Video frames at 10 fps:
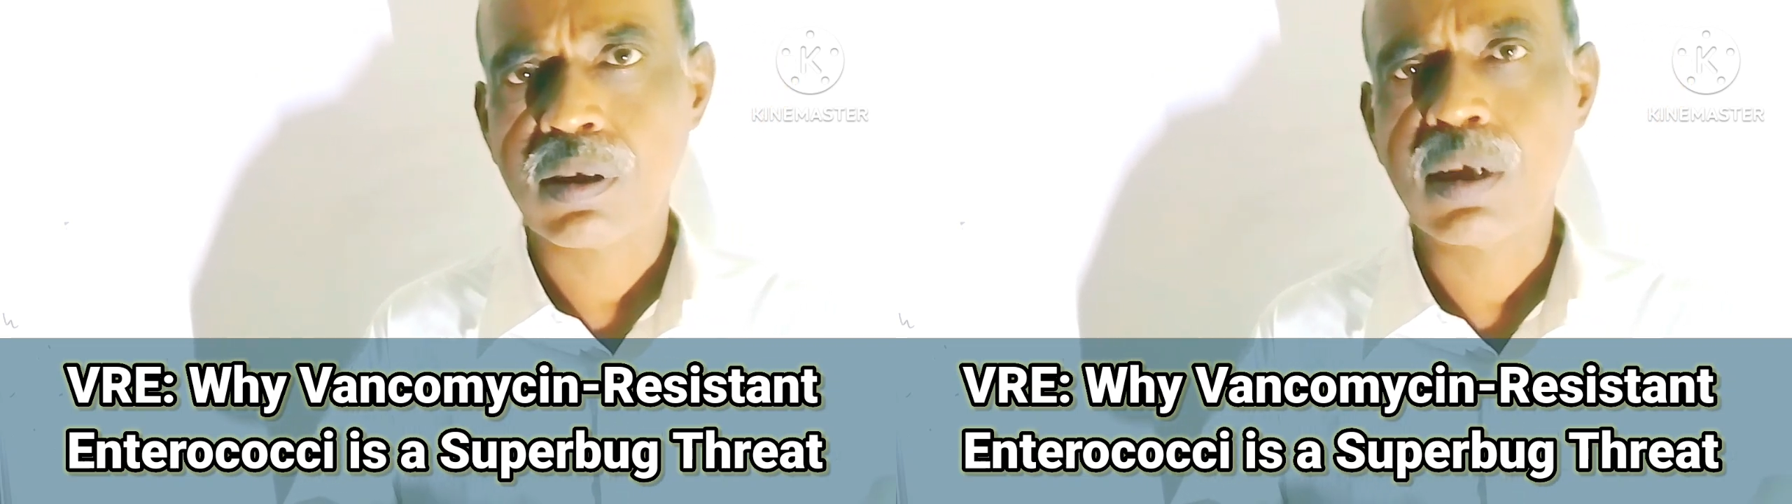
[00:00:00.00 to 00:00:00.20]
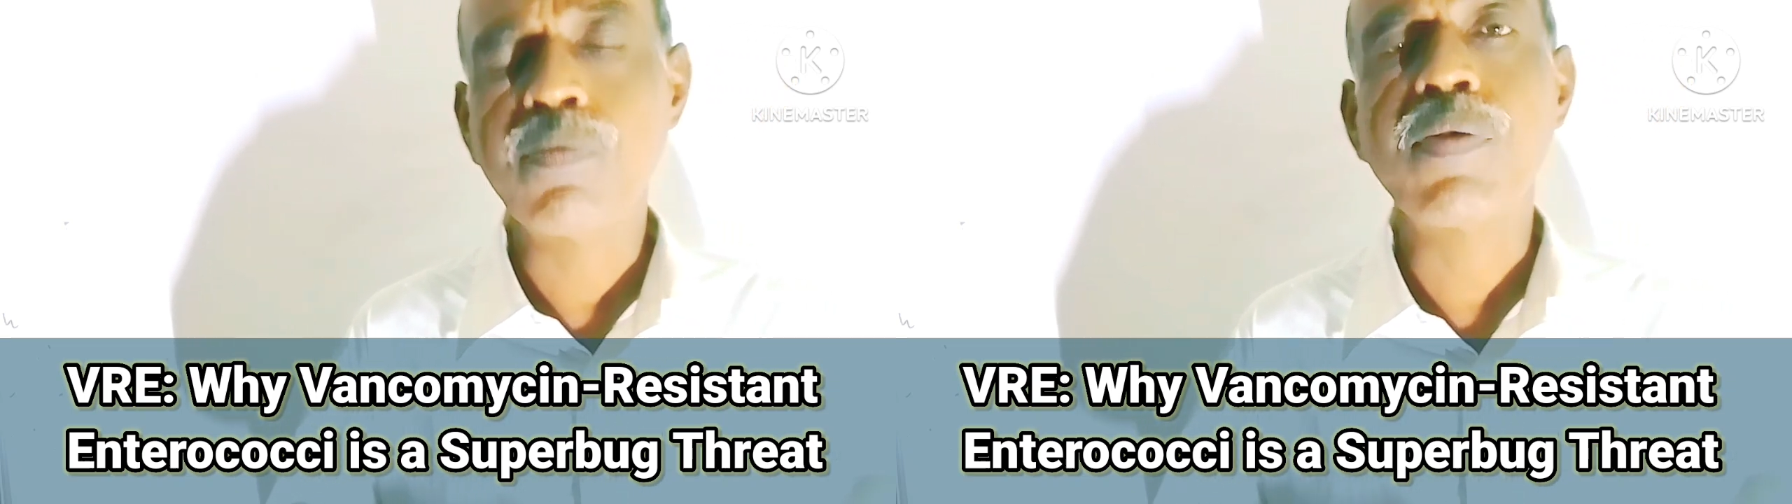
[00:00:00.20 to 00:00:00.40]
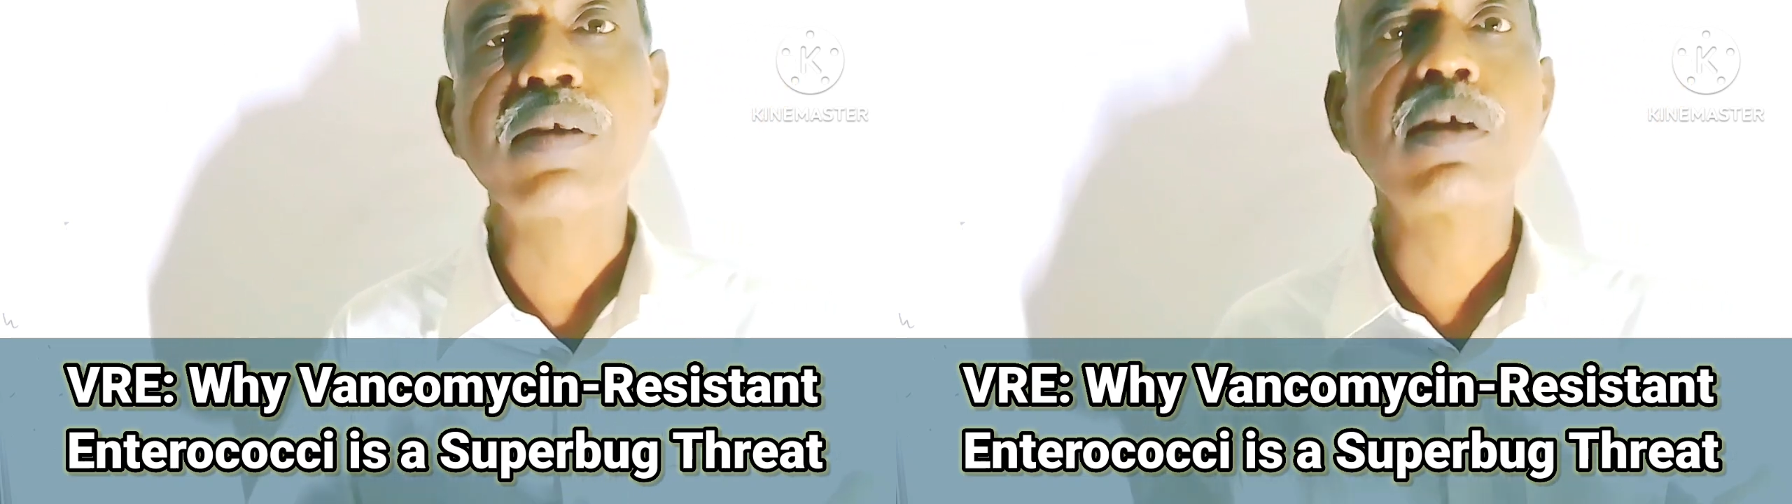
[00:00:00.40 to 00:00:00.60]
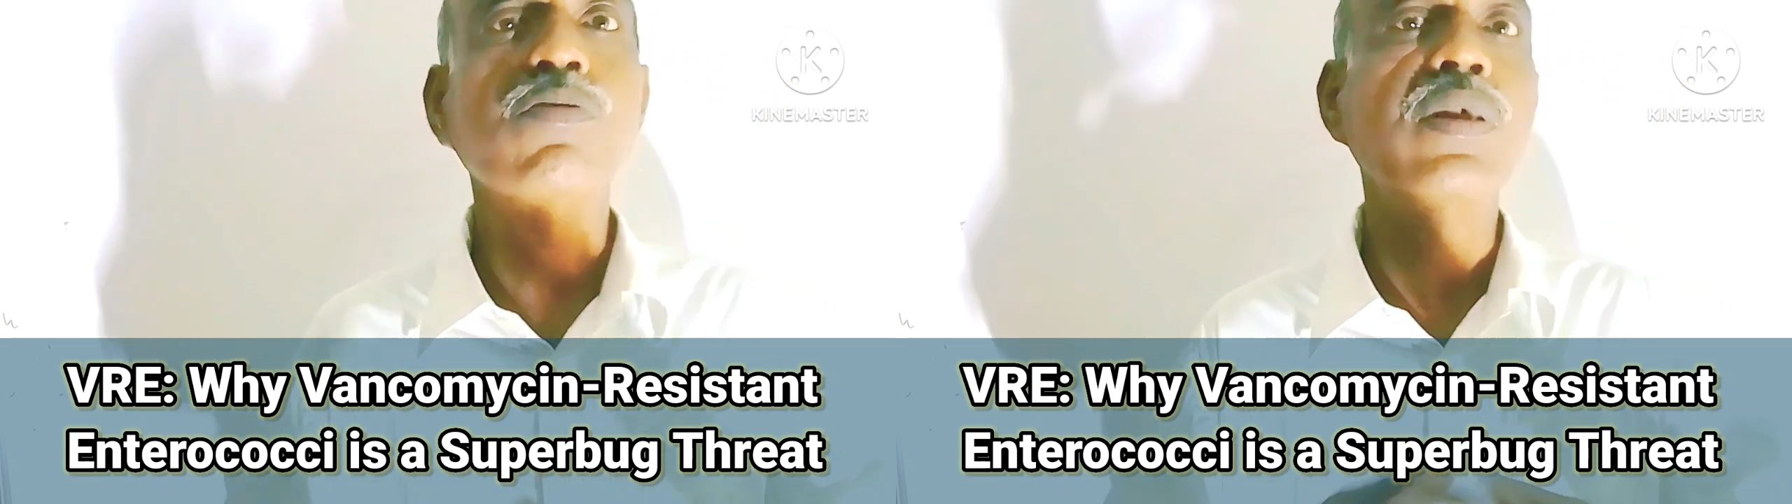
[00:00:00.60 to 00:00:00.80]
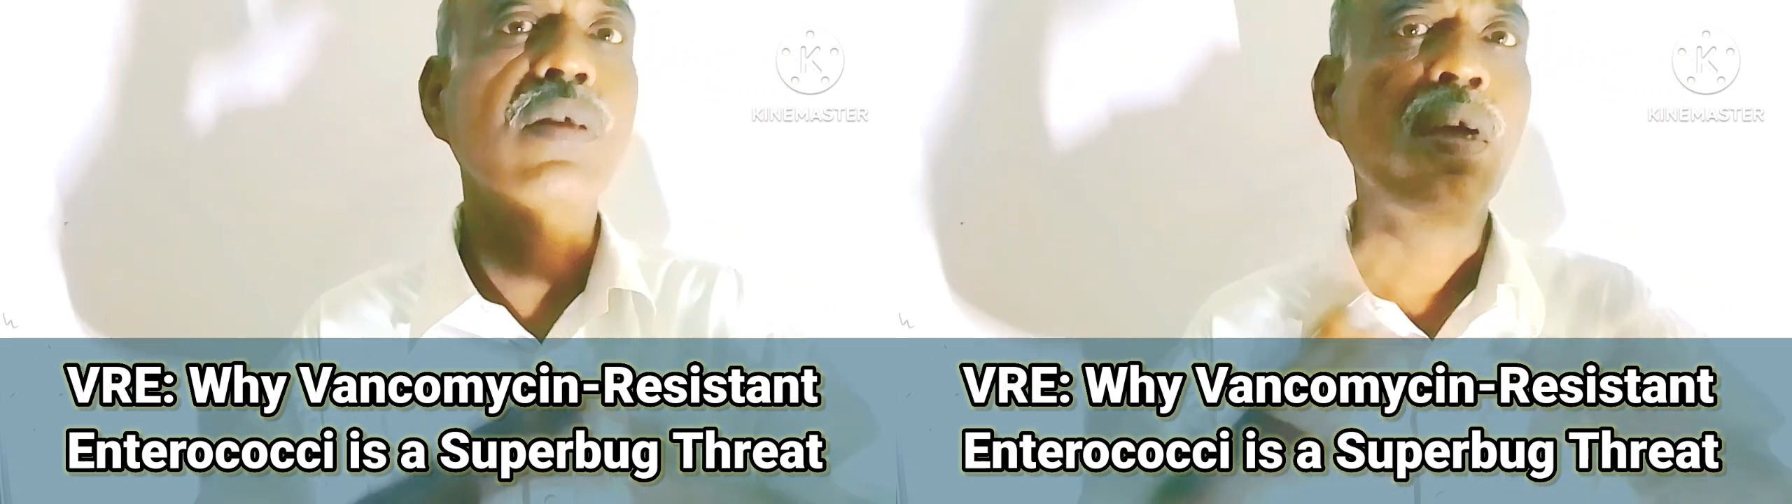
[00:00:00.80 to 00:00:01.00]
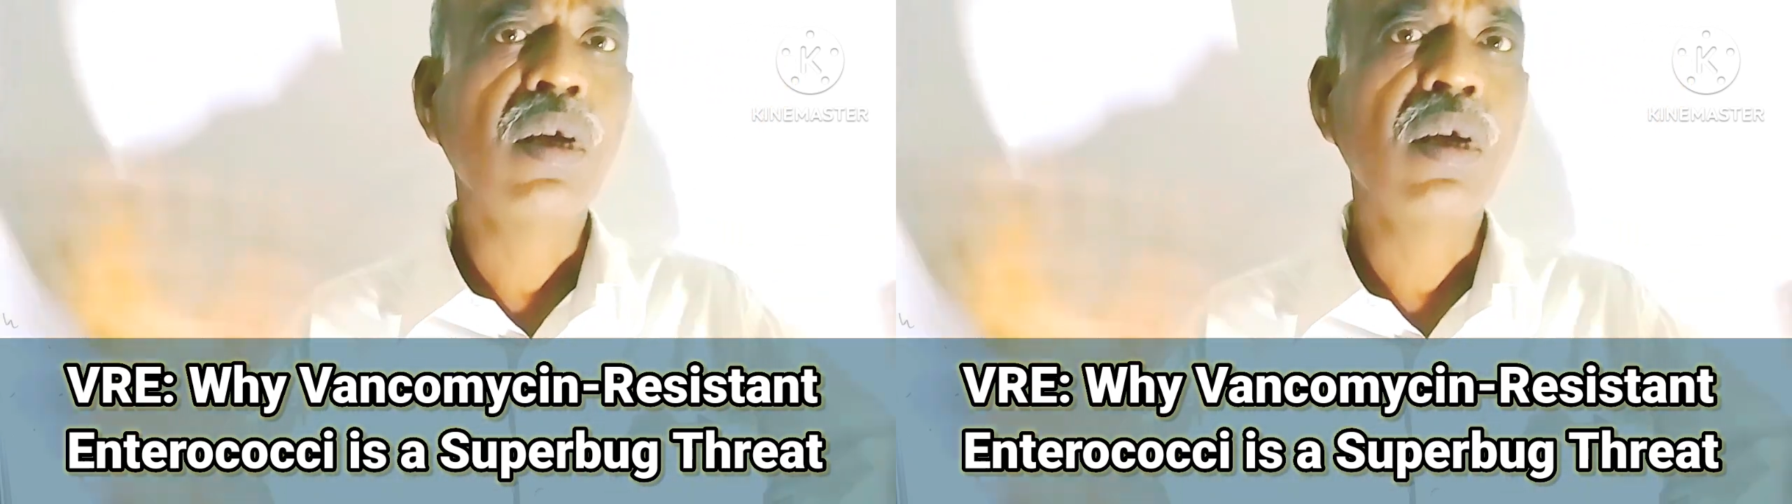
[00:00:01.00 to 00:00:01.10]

infected with